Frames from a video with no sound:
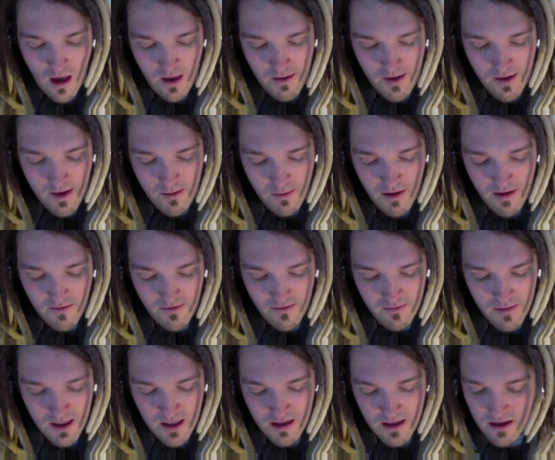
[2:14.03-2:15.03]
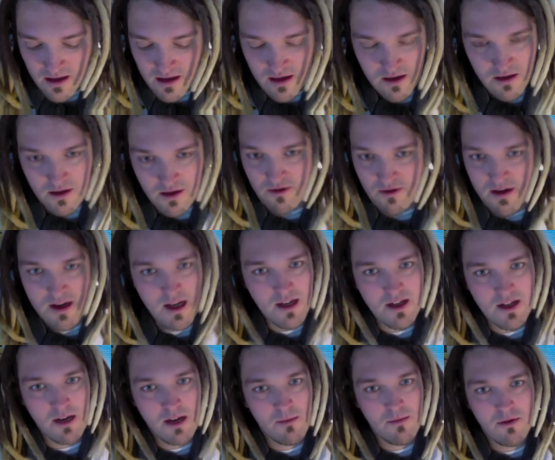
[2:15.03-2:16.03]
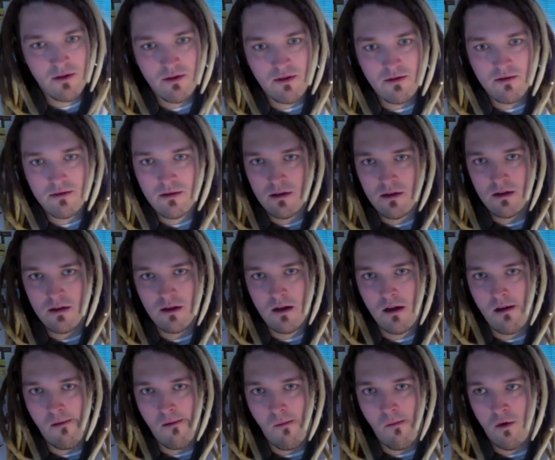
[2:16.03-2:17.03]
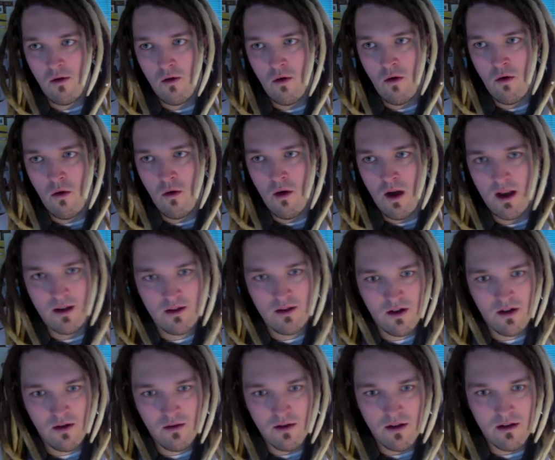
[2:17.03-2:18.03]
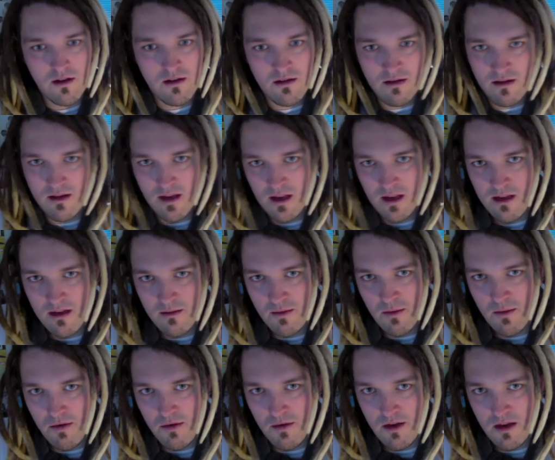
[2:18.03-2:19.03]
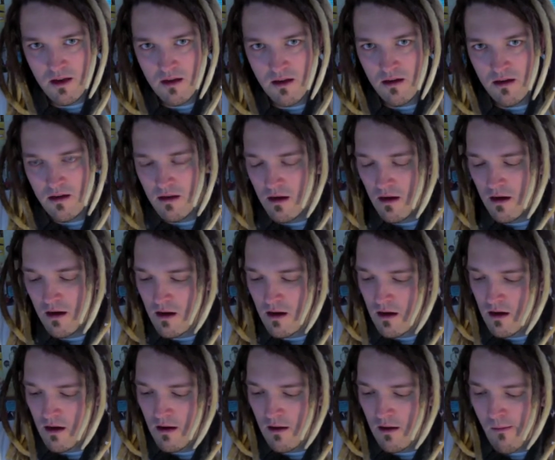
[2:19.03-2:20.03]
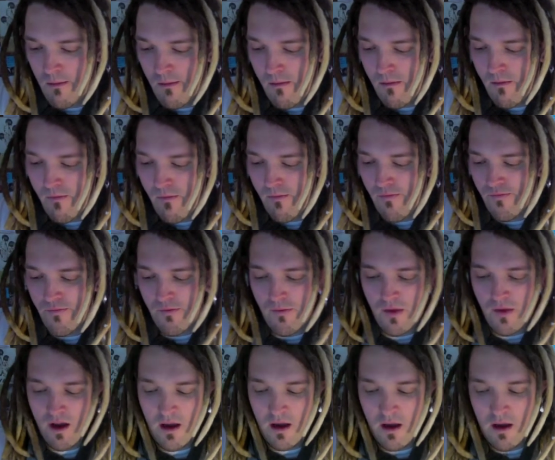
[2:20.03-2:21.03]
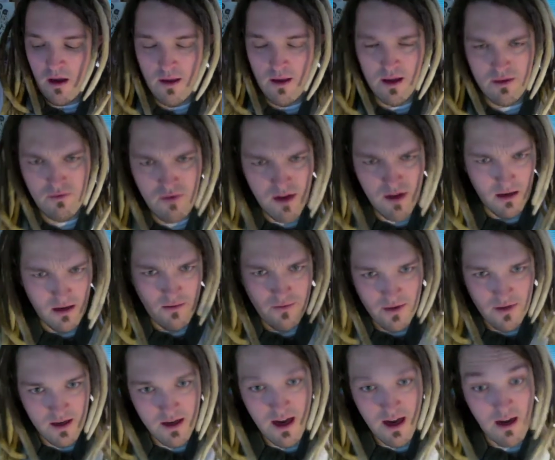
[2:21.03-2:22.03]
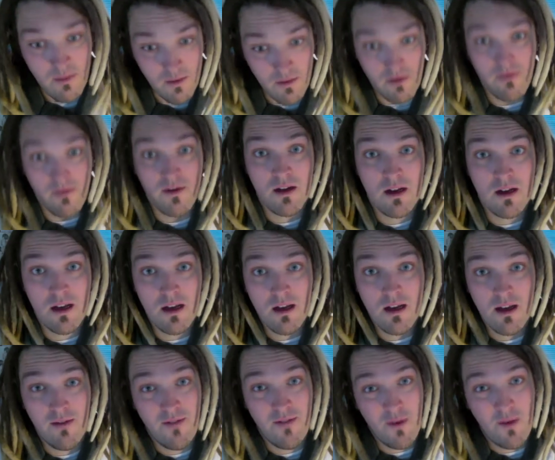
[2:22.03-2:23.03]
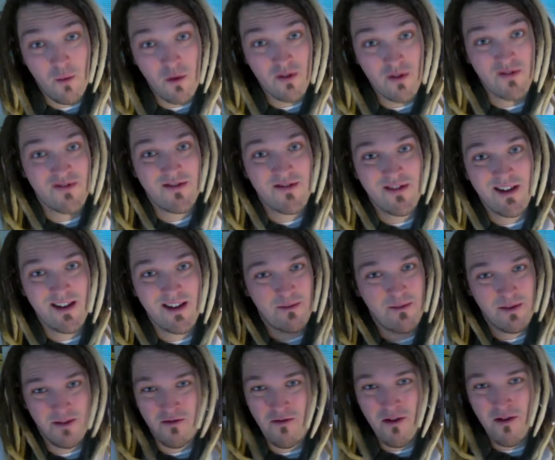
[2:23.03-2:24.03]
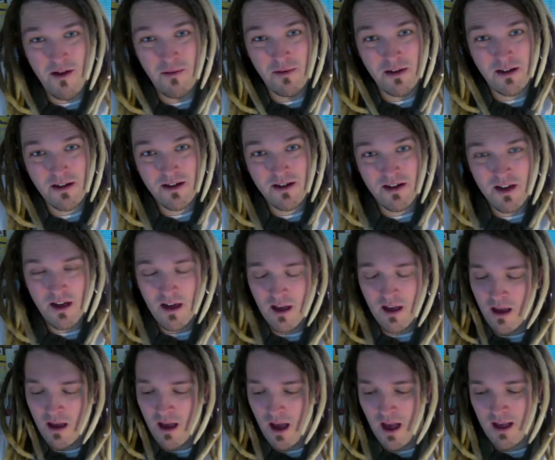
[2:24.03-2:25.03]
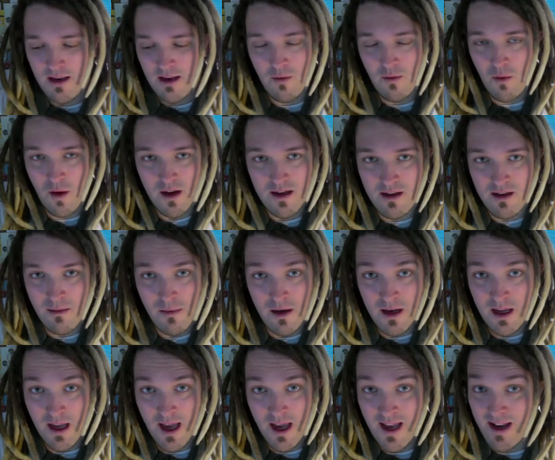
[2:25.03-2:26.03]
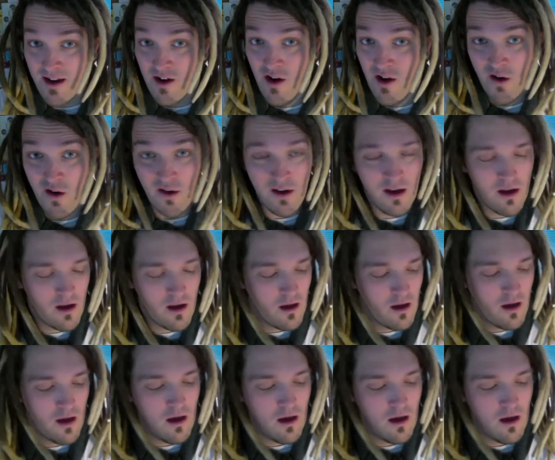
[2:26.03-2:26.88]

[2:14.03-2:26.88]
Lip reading: And then apart from that, just use the dread head shampoo, or Head and Shoulders tends to be pretty good. That's really good for the scalp, obviously. If it wasn't, it would be rubbish and a waste of money, and I can't.